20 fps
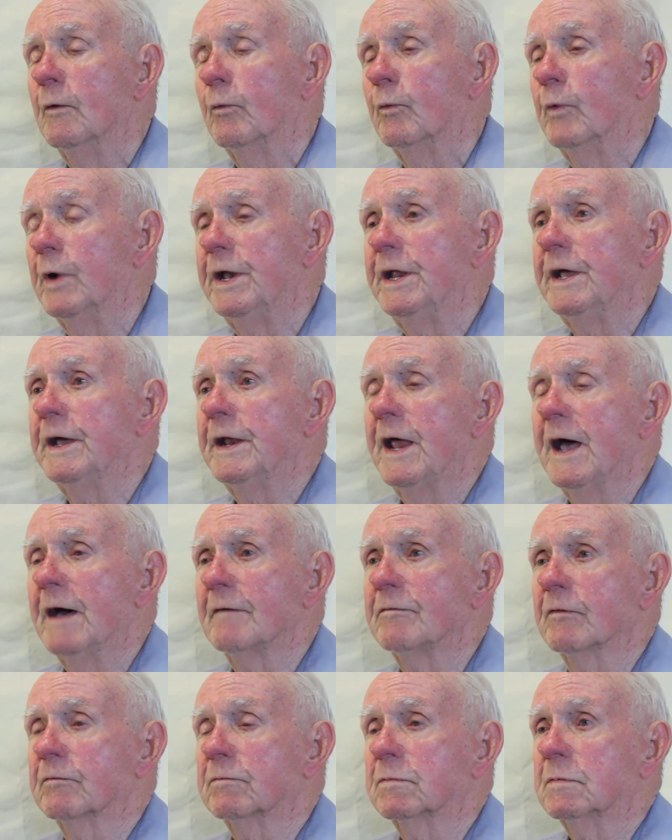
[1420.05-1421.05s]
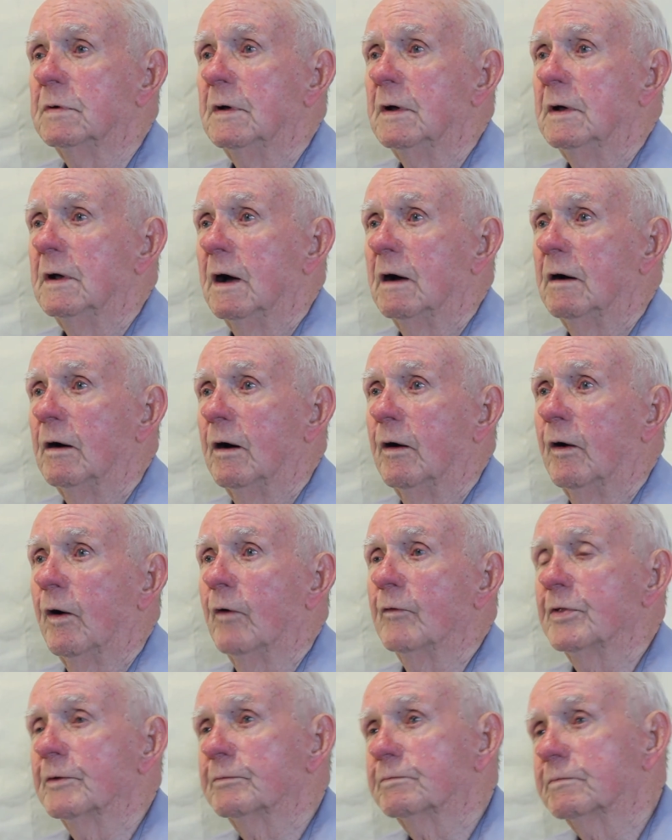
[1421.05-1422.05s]
We did have,
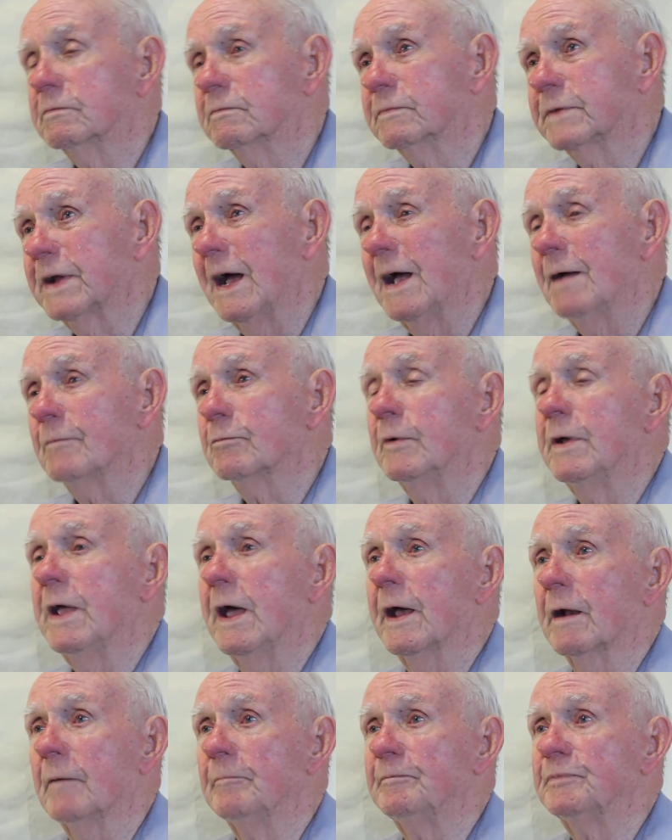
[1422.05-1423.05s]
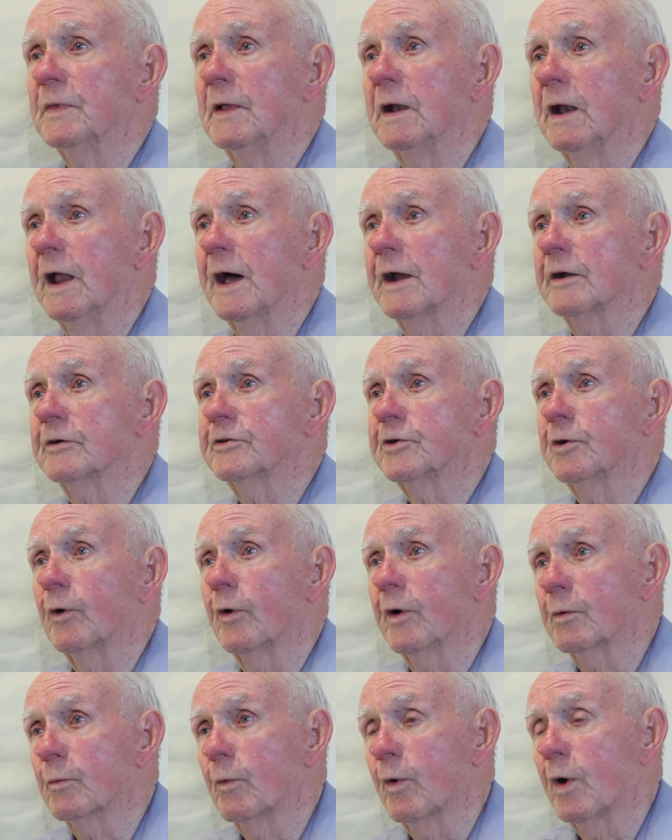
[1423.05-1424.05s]
over the time, we had a lot of
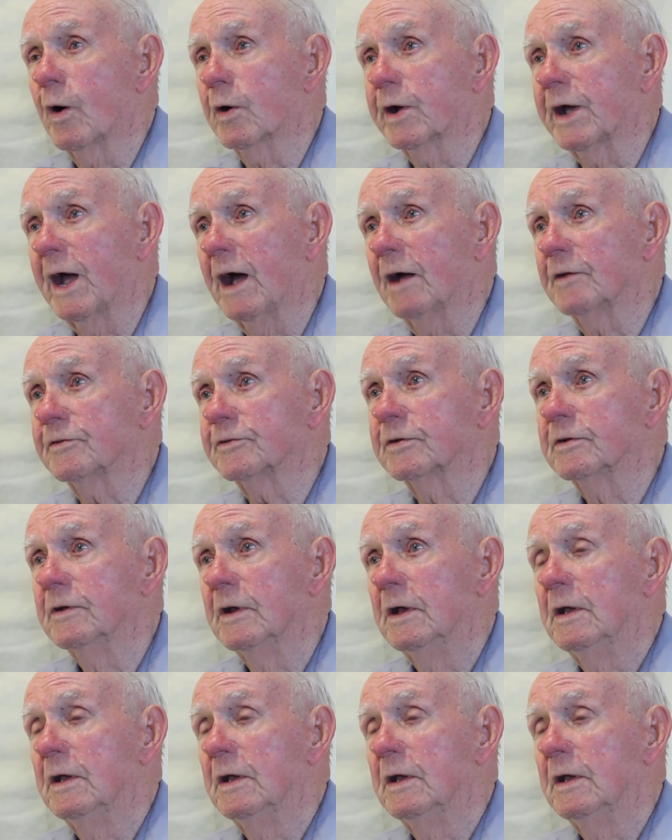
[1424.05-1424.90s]
short walkouts